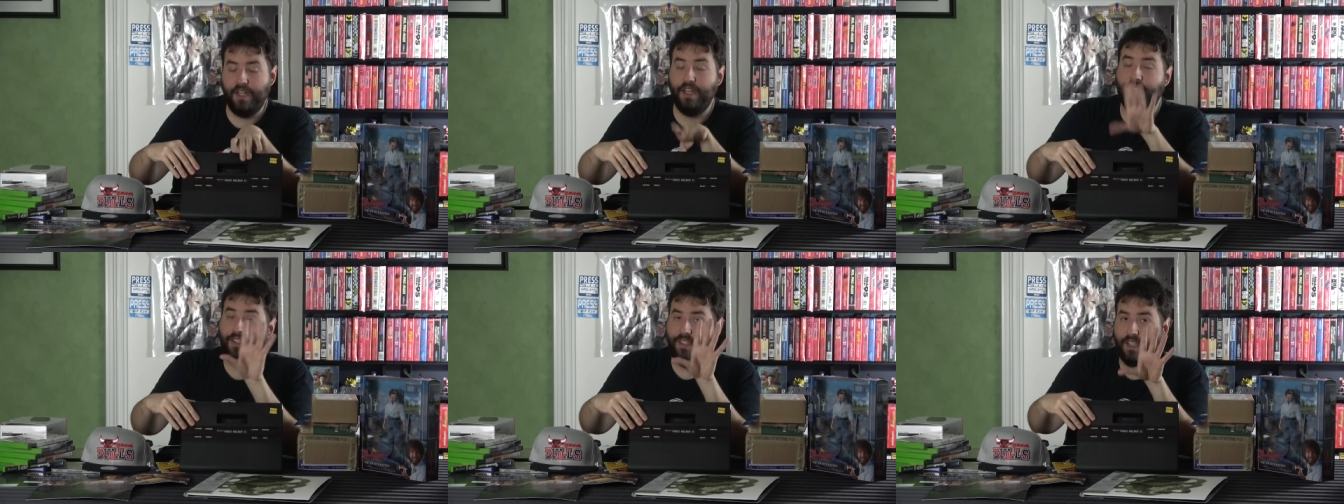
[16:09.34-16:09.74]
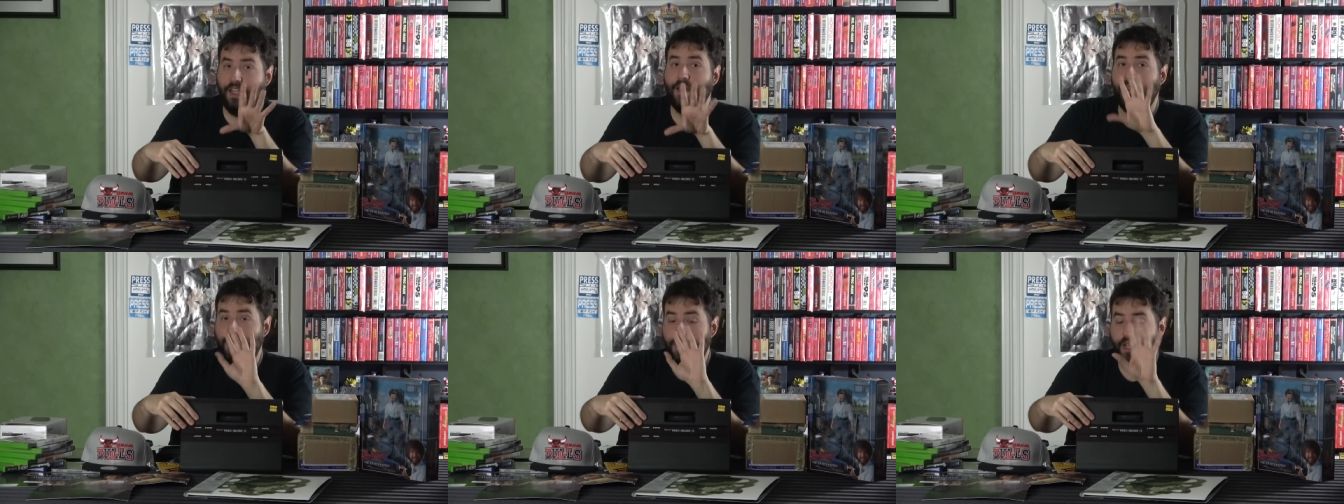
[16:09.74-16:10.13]
it's
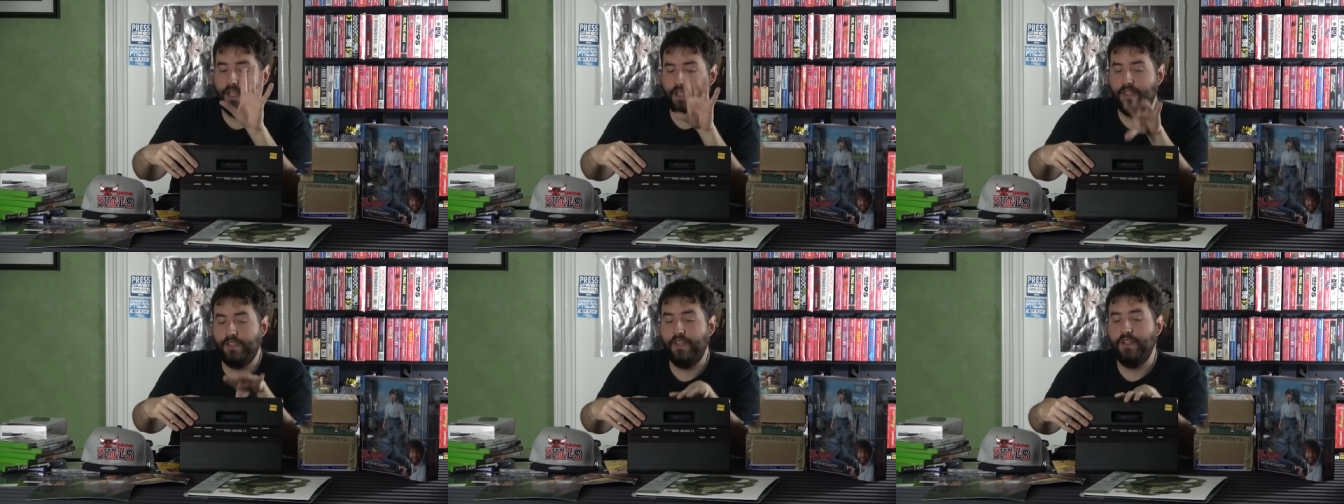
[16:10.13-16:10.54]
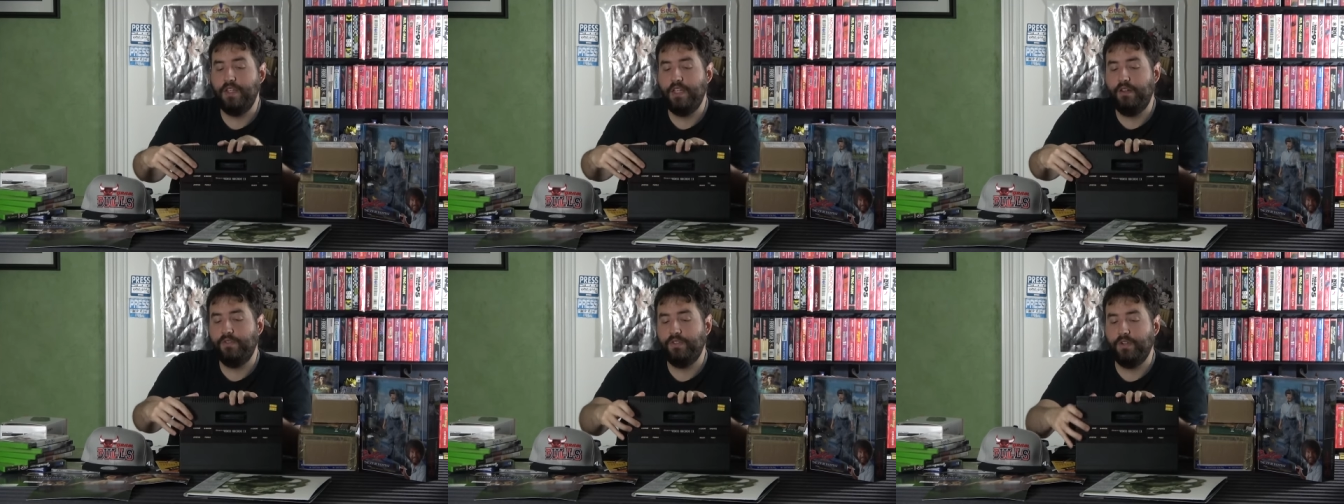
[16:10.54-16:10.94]
in it's in
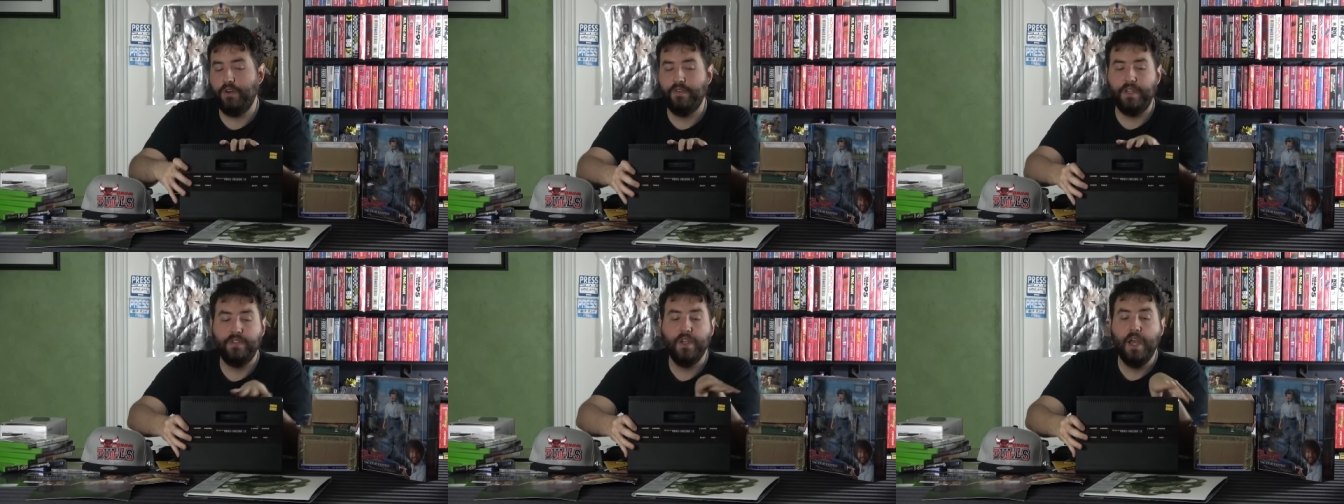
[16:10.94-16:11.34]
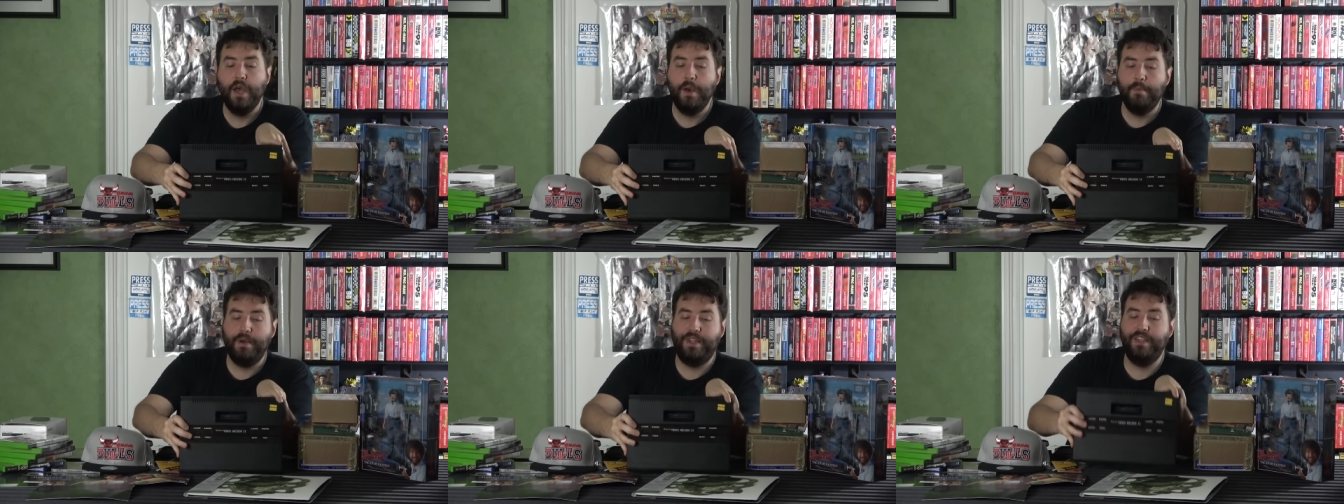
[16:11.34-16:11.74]
need of service,
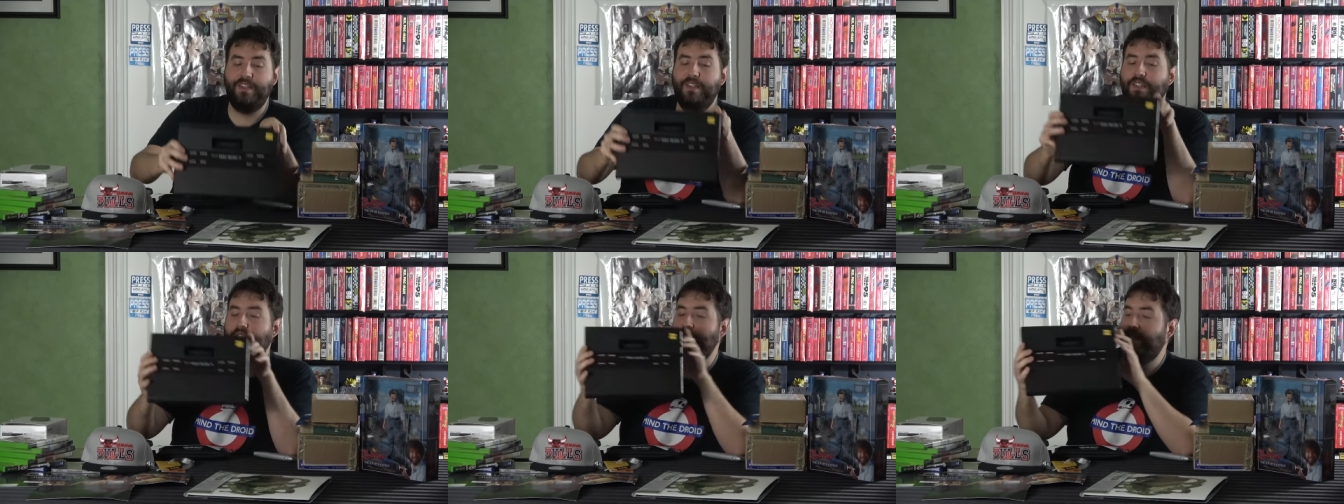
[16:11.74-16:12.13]
but this is a